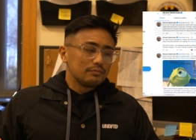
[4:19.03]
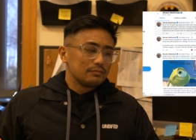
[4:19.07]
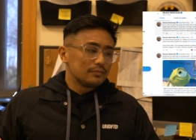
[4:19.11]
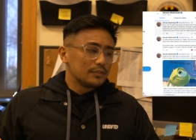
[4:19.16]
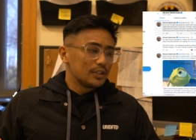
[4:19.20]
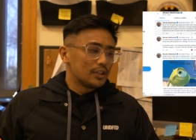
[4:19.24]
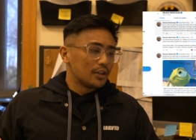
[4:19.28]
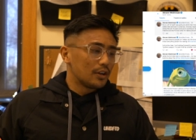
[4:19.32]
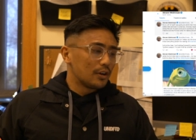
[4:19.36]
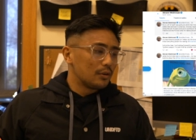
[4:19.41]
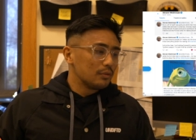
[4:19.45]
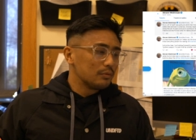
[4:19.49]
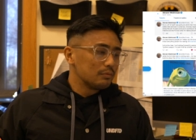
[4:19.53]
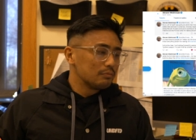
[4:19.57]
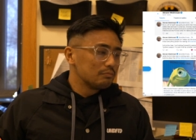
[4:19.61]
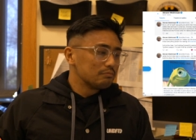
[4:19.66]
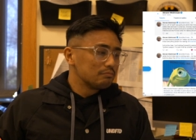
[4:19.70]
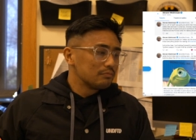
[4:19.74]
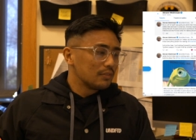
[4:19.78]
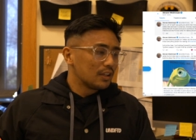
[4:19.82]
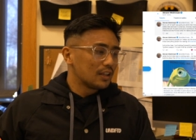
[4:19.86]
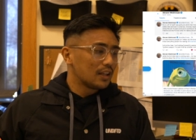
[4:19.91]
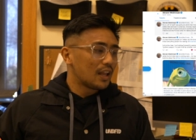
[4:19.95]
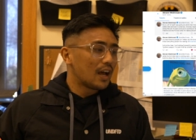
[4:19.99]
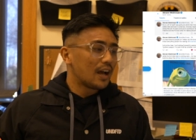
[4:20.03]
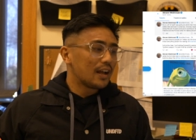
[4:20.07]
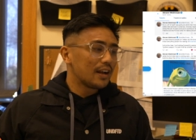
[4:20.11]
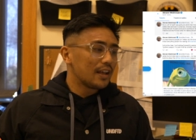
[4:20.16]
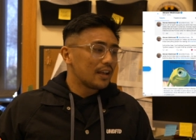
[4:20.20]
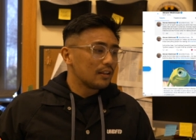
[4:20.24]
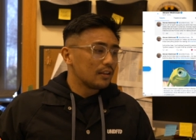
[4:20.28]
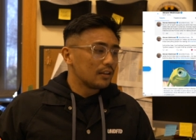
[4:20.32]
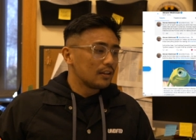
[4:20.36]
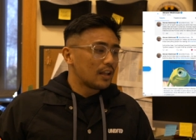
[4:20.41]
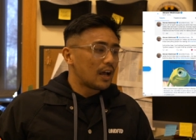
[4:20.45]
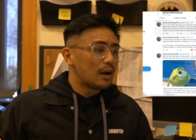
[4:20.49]
you know a lot
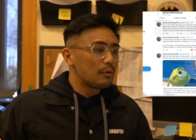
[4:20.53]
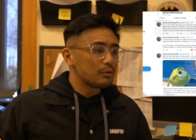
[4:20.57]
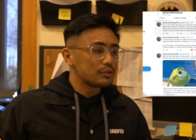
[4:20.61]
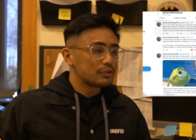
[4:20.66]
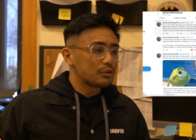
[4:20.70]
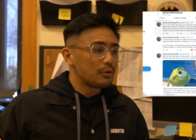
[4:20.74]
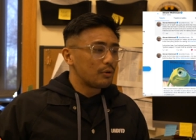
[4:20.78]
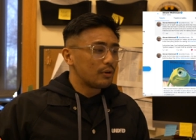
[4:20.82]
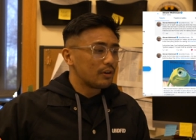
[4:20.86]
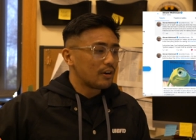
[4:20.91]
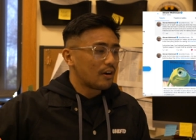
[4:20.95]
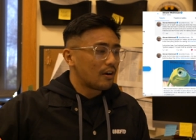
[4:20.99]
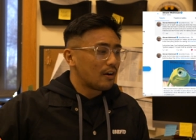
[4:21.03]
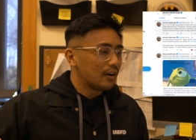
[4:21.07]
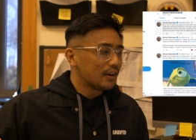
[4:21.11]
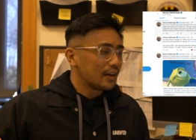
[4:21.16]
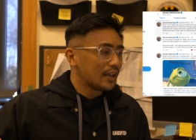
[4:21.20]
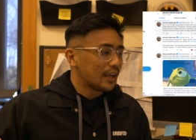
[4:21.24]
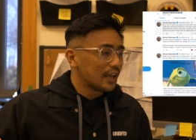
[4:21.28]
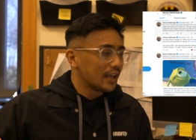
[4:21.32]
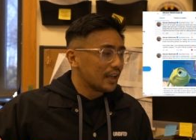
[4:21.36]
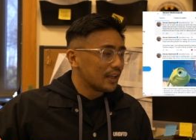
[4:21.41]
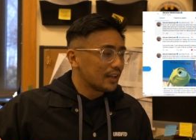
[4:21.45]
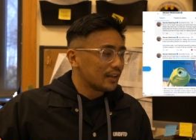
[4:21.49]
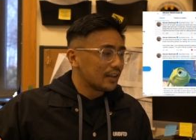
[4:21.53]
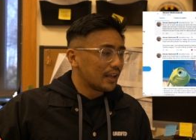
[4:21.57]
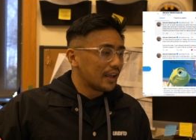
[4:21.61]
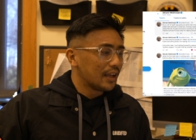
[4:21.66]
a lot was going on and